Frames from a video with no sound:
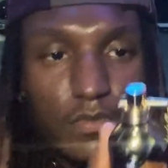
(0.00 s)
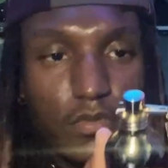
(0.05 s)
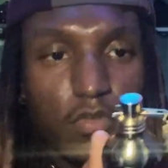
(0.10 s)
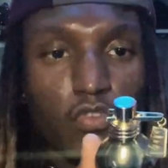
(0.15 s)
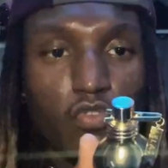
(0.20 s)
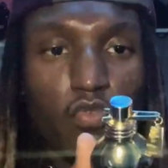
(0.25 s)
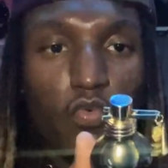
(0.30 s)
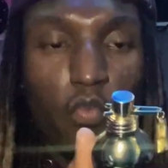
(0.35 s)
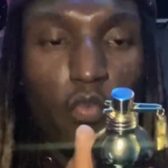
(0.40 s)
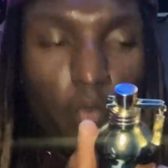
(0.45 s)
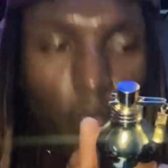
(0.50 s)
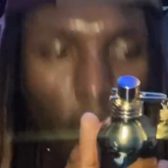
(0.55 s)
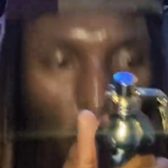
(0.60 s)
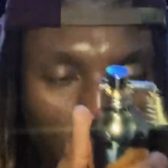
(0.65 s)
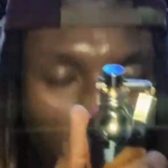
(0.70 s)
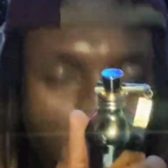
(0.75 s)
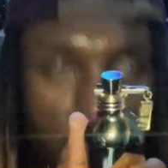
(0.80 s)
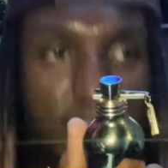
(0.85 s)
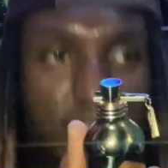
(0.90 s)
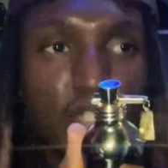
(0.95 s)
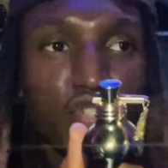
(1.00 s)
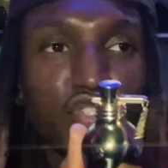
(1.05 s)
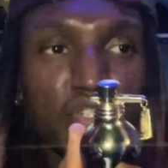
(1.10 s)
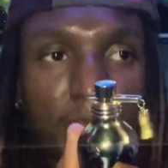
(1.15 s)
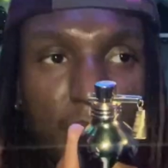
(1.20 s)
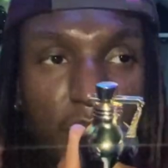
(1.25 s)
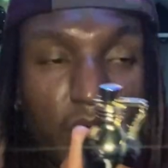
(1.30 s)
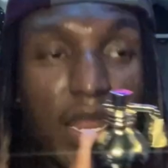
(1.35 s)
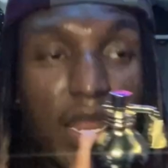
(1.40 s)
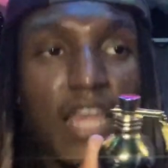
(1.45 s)
You want to
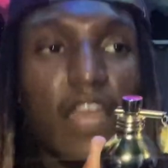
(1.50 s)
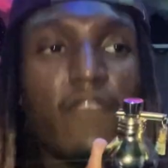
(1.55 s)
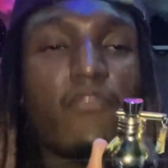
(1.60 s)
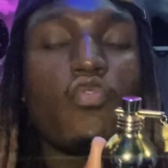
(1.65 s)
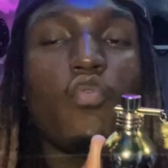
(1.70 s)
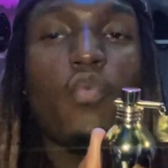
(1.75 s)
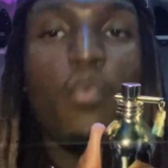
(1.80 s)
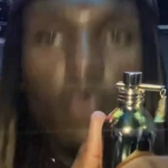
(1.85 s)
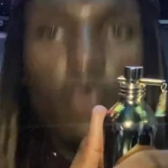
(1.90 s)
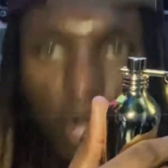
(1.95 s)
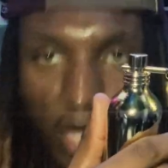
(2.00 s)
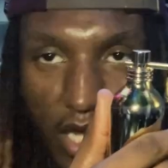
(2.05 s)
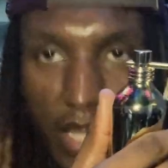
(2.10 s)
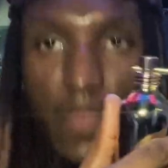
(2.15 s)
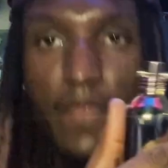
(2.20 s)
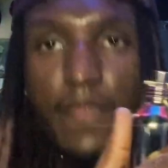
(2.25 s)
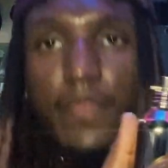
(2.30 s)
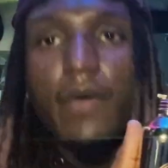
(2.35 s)
smell like if you want